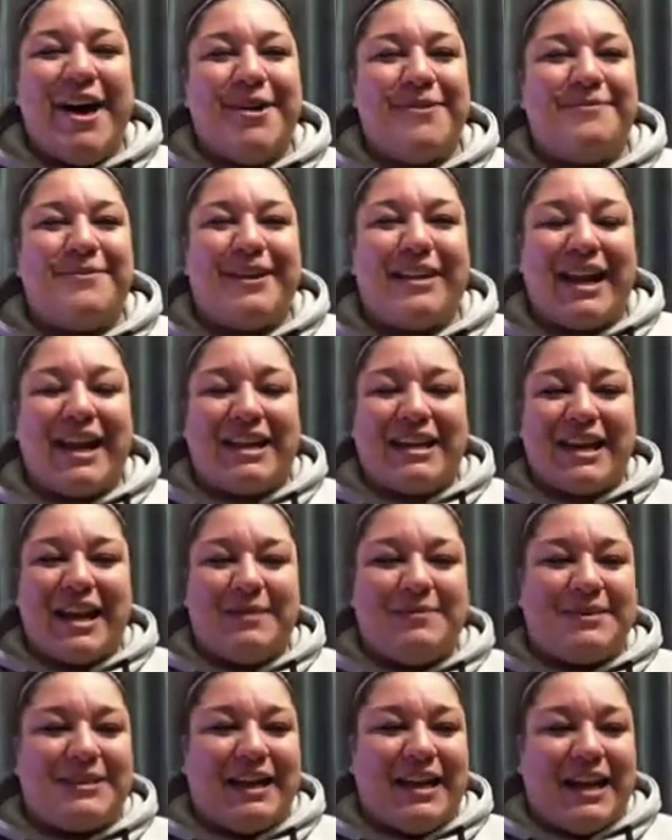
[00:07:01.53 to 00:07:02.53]
But I
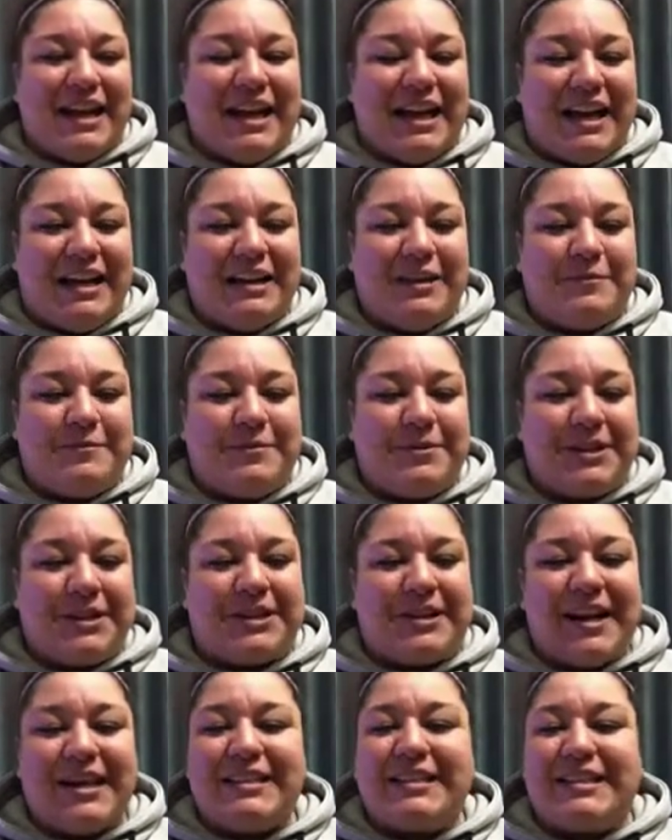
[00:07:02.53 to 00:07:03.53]
kept
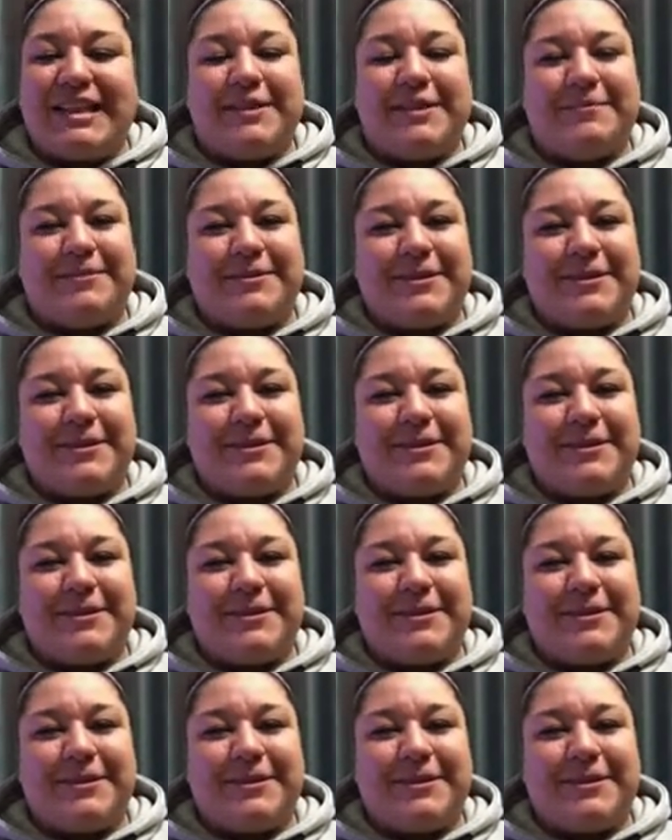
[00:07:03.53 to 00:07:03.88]
progressing.